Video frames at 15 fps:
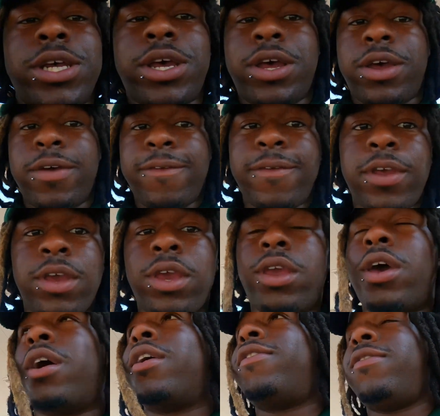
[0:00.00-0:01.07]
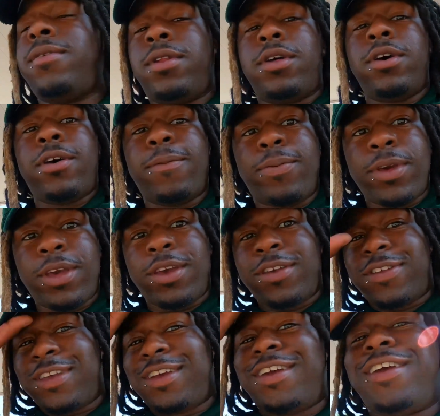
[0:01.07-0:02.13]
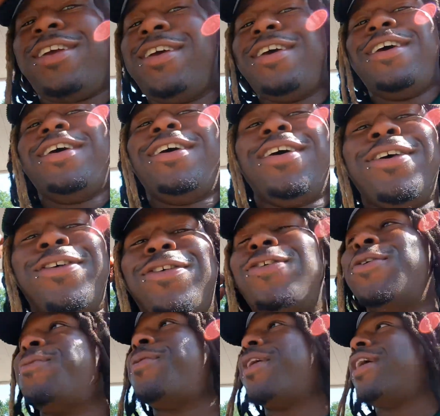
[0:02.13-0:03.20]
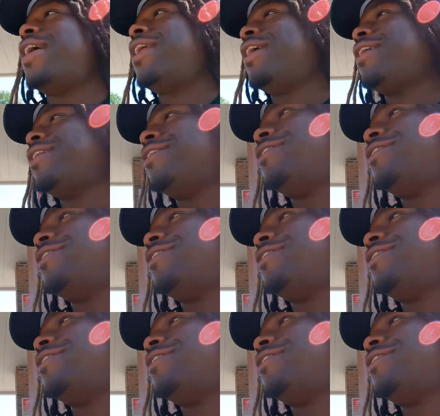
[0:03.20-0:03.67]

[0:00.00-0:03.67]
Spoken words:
y'all, give y'all some little pics here. It's super hot out